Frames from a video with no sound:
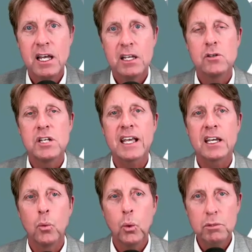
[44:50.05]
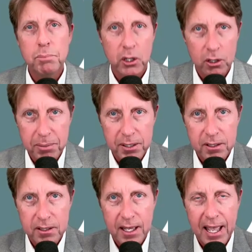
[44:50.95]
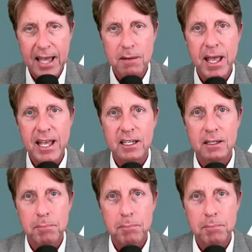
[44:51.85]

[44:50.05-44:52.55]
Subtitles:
you take in wood pulp and make